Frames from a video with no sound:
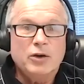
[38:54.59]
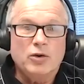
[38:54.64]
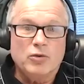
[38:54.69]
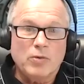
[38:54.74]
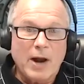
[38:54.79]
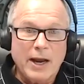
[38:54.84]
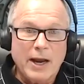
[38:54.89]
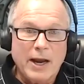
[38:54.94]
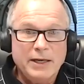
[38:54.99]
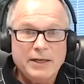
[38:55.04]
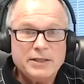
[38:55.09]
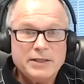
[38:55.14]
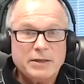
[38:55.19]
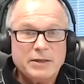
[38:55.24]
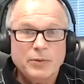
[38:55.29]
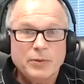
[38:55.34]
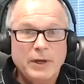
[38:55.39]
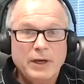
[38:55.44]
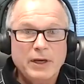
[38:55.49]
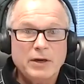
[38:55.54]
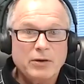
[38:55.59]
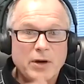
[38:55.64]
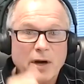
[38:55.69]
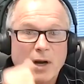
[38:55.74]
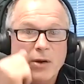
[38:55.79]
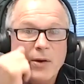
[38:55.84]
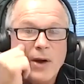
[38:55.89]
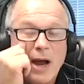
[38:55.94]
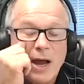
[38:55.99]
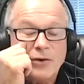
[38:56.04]
grains that we can
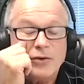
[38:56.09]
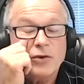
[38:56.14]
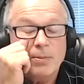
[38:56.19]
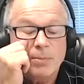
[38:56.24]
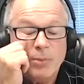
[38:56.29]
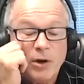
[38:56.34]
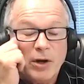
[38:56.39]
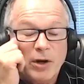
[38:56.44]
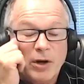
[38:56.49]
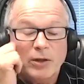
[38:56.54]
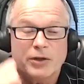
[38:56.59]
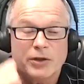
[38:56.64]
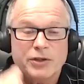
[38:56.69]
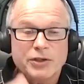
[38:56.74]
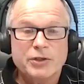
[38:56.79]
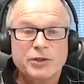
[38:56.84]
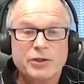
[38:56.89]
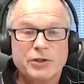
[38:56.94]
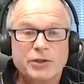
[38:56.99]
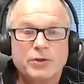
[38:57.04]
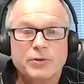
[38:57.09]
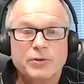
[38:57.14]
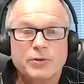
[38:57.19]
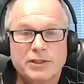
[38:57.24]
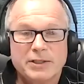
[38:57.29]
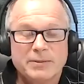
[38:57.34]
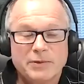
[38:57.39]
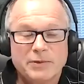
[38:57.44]
grow under a biological system.